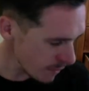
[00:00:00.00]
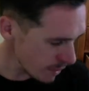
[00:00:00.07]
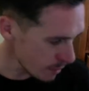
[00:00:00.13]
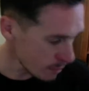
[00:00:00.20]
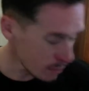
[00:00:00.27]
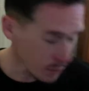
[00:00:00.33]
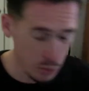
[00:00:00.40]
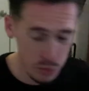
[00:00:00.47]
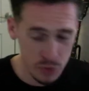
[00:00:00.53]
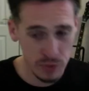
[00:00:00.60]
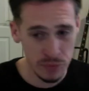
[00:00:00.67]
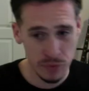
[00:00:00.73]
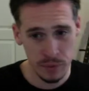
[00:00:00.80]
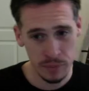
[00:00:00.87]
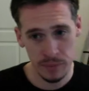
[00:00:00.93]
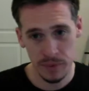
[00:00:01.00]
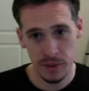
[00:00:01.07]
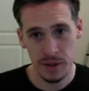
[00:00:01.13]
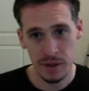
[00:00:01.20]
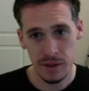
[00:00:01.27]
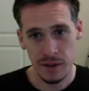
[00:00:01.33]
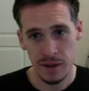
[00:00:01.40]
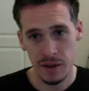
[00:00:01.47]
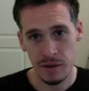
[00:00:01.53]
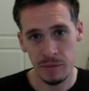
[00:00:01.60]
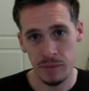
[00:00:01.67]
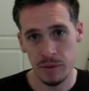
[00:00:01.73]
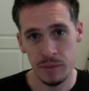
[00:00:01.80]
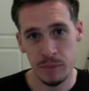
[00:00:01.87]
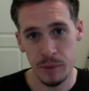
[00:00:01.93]
Most of them have
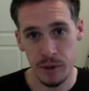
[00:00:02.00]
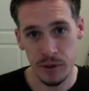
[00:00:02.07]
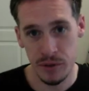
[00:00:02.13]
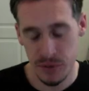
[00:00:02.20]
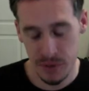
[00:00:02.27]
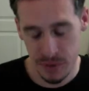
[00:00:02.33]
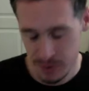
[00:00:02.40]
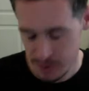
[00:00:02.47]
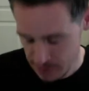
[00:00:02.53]
been a bust.